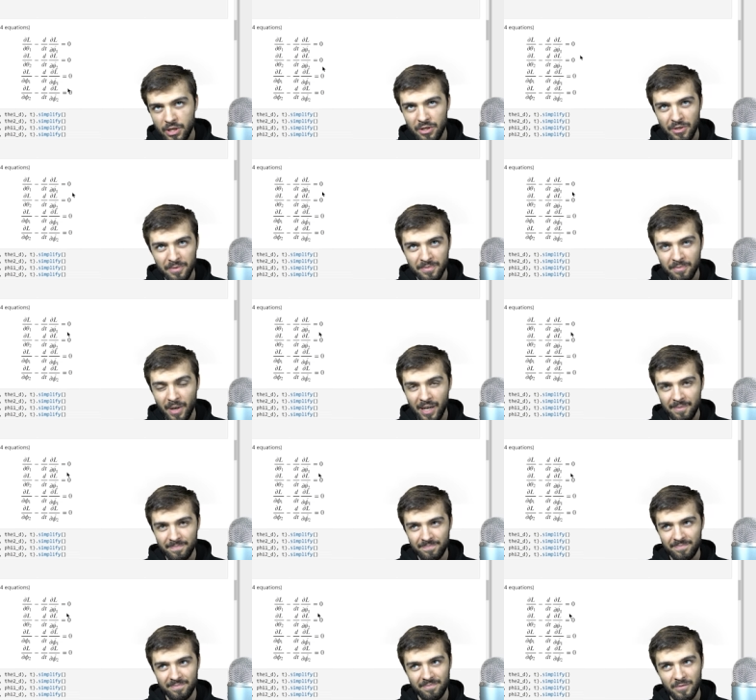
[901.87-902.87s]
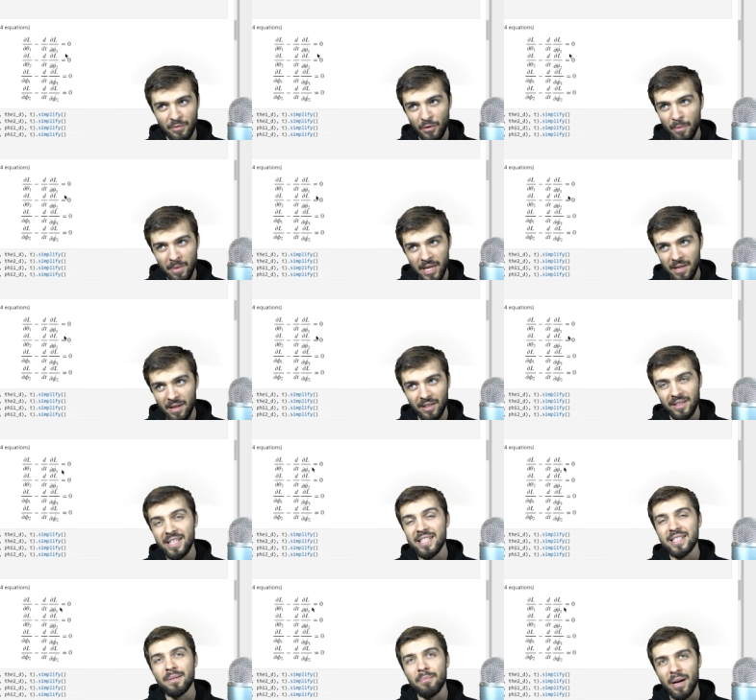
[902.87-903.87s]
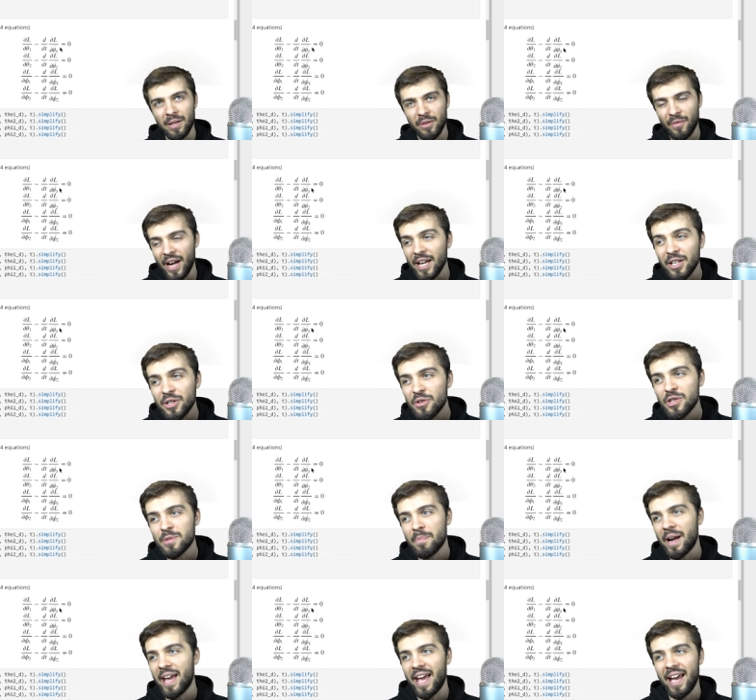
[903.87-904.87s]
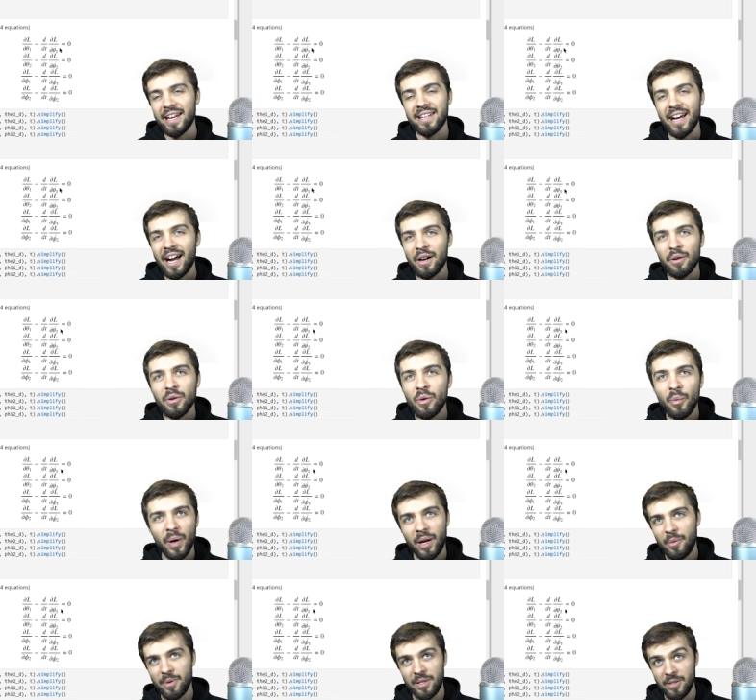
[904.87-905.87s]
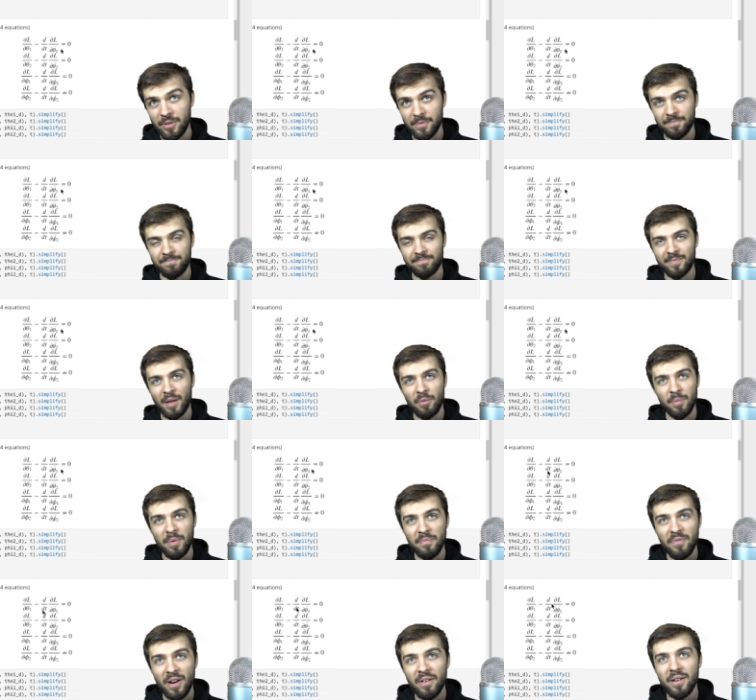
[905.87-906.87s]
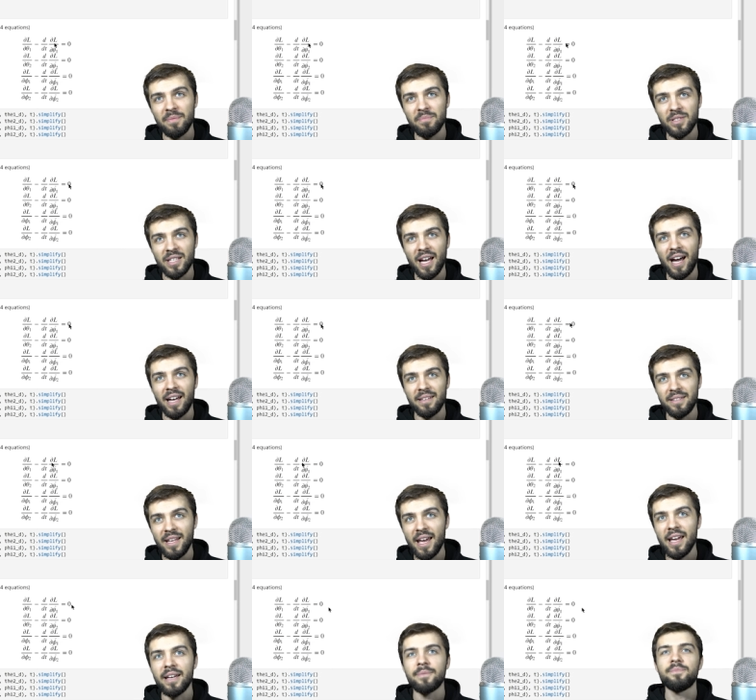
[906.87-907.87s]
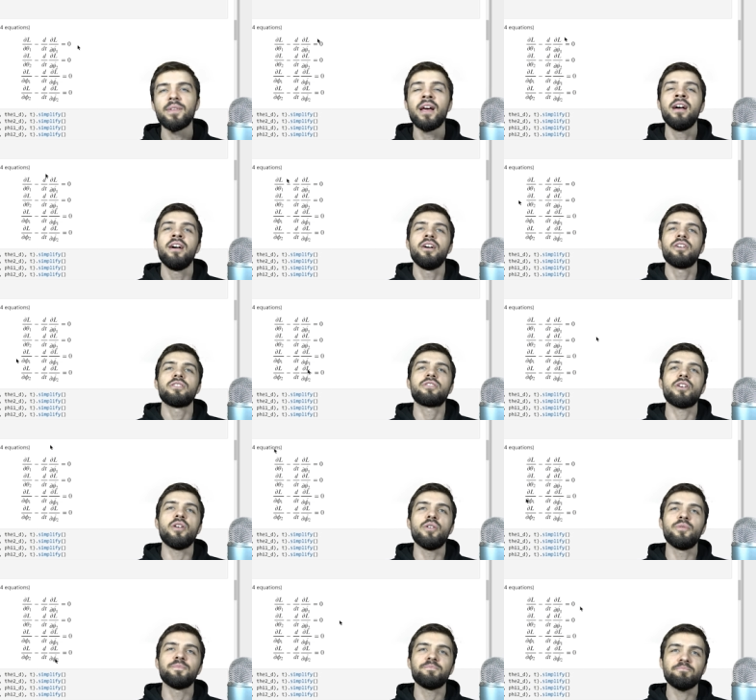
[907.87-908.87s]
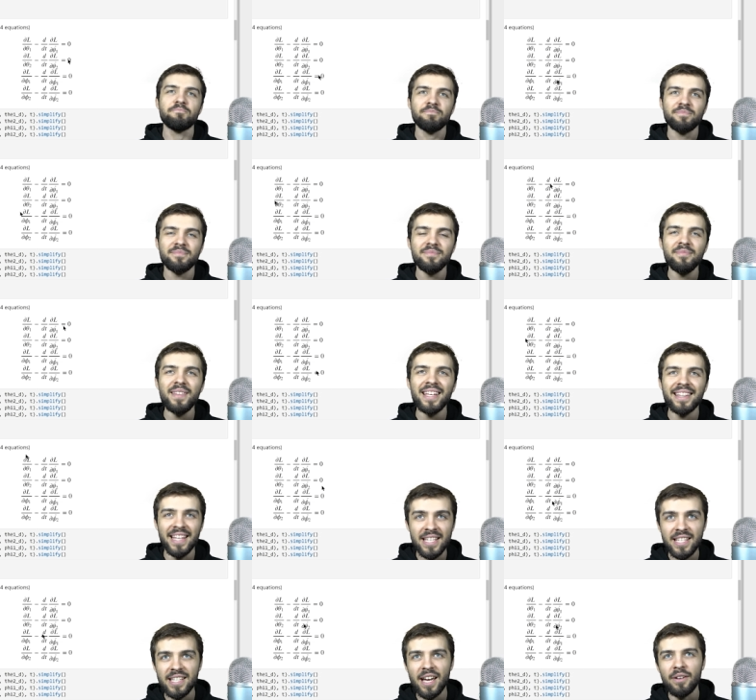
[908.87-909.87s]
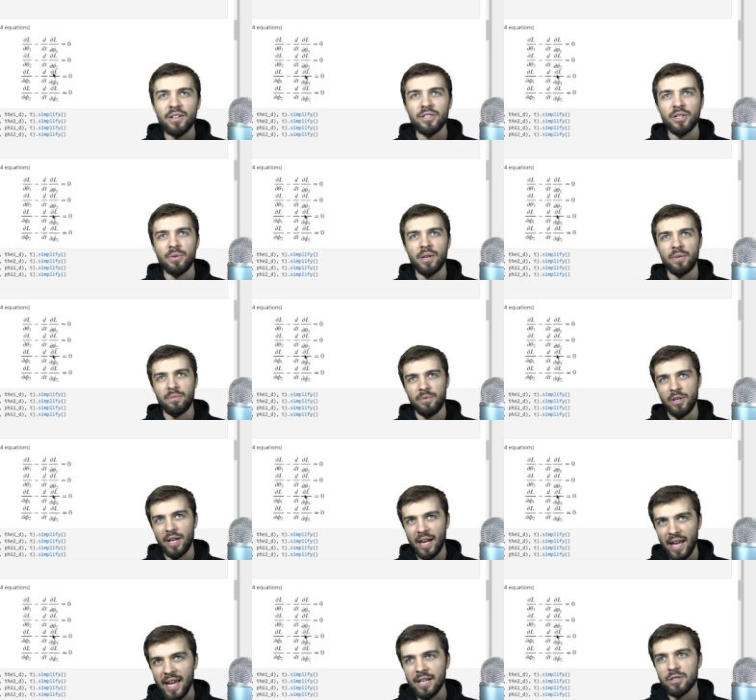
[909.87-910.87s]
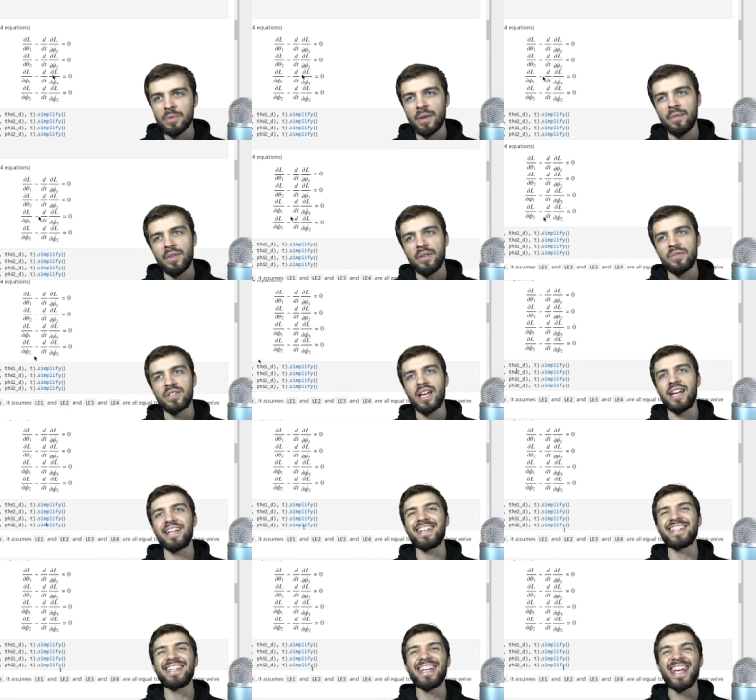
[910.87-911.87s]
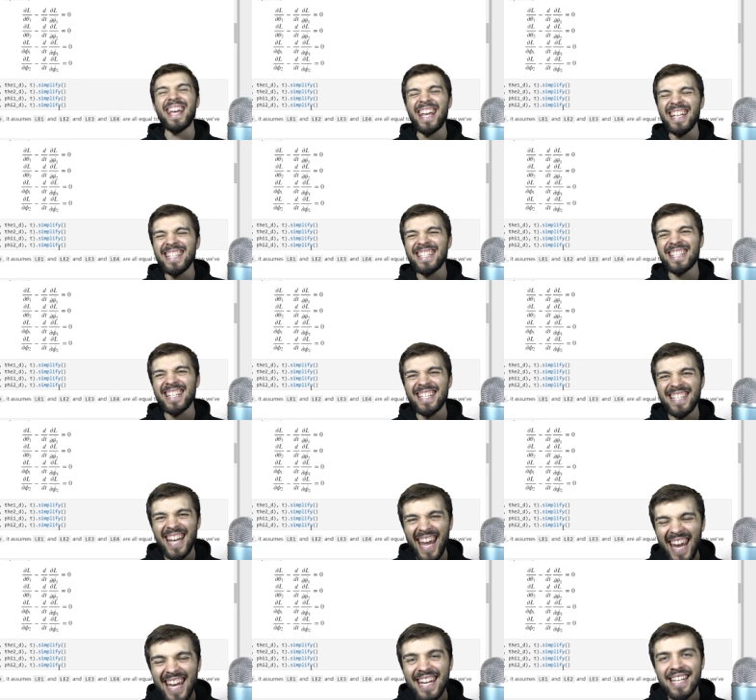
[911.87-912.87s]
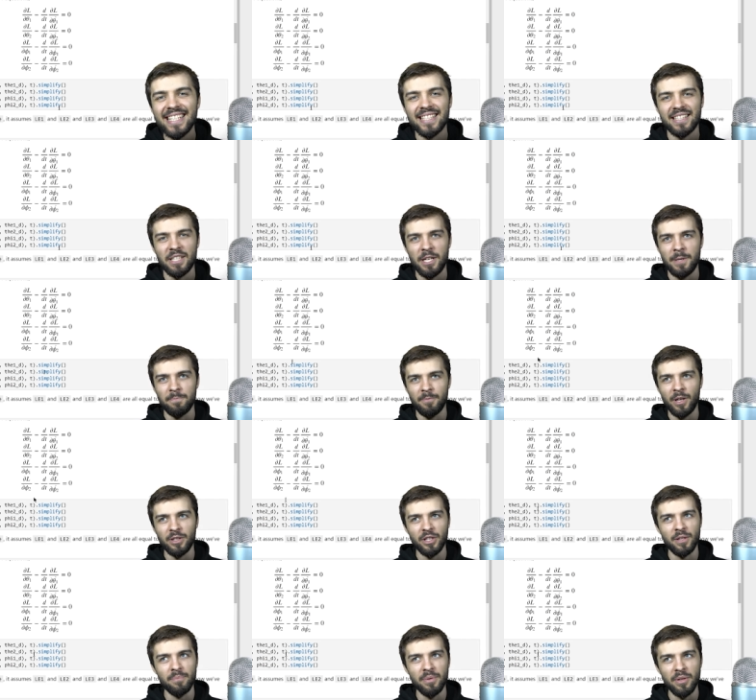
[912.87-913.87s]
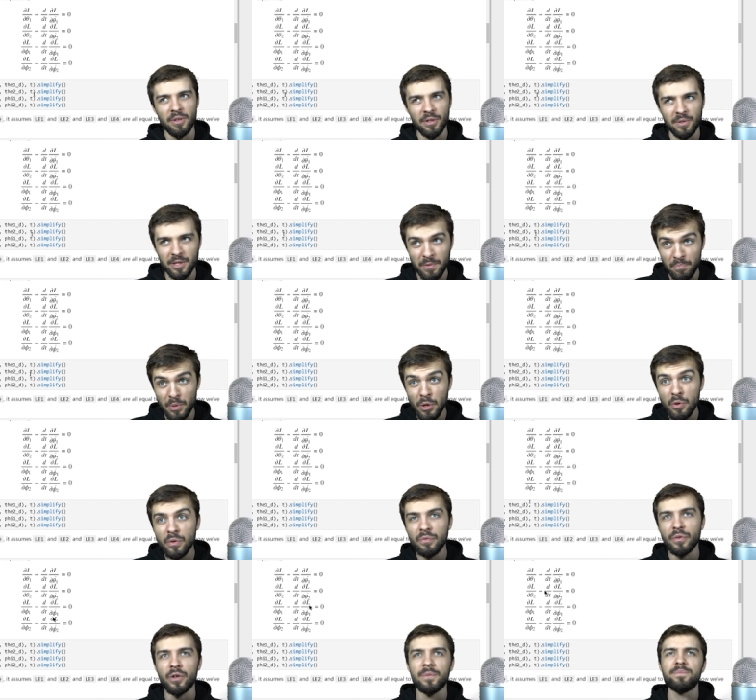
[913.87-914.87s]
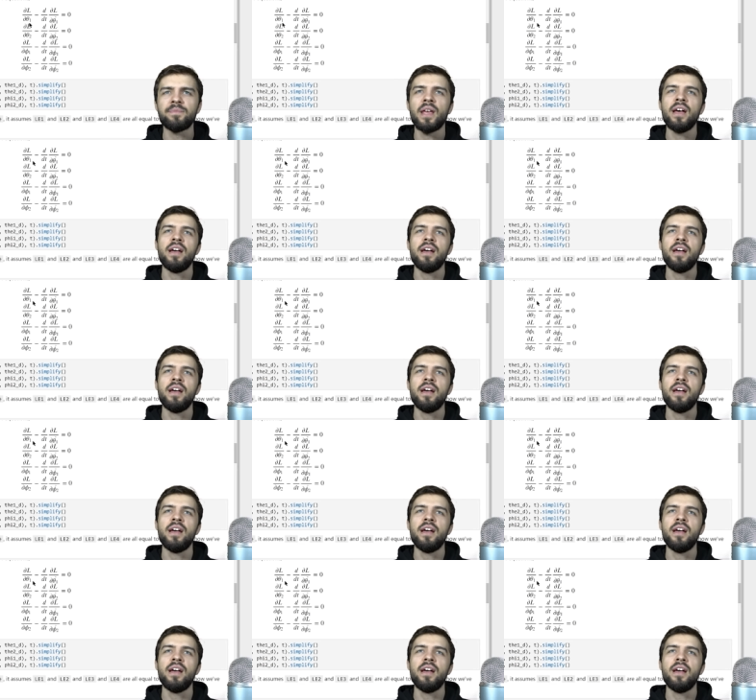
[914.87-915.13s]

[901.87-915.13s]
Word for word: to do, right? For me, at least a month. If I had to do this by hand, I don't know what I would do. It would be a very sad day. So this is how to do it. You get eight derivatives, and it does it instantaneously on the computer. It's beautiful.